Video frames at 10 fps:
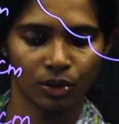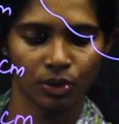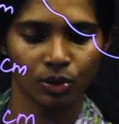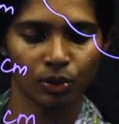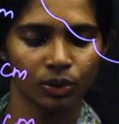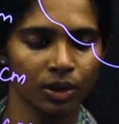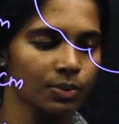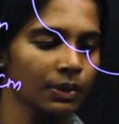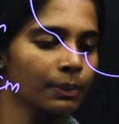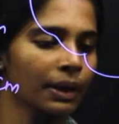So, this
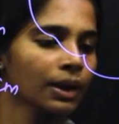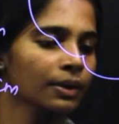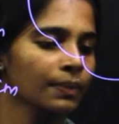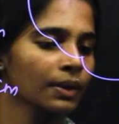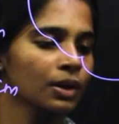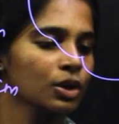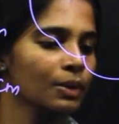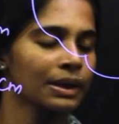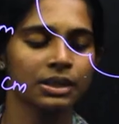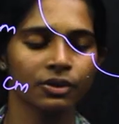will be
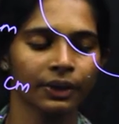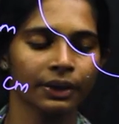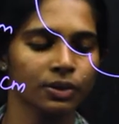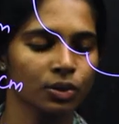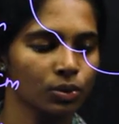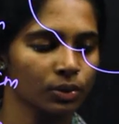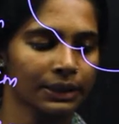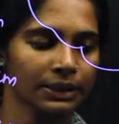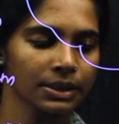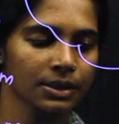25 into 2.
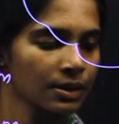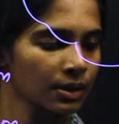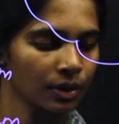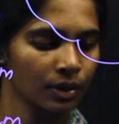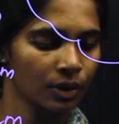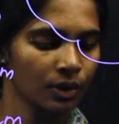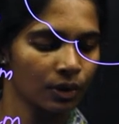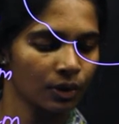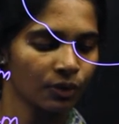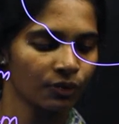That is
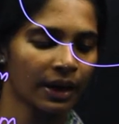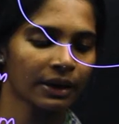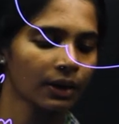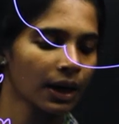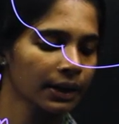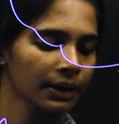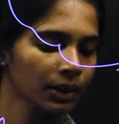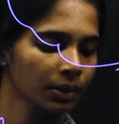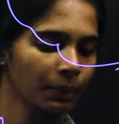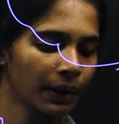
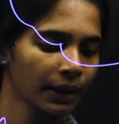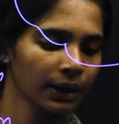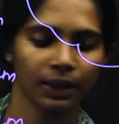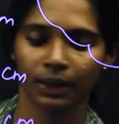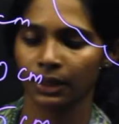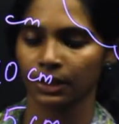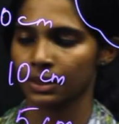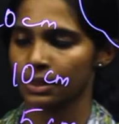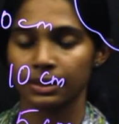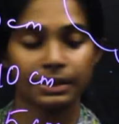500 pi
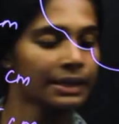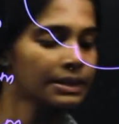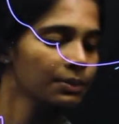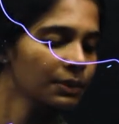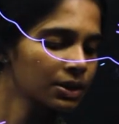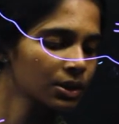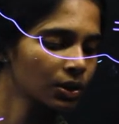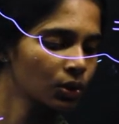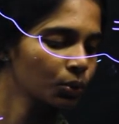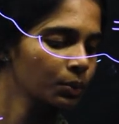centimeter
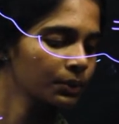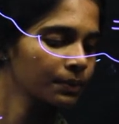cube.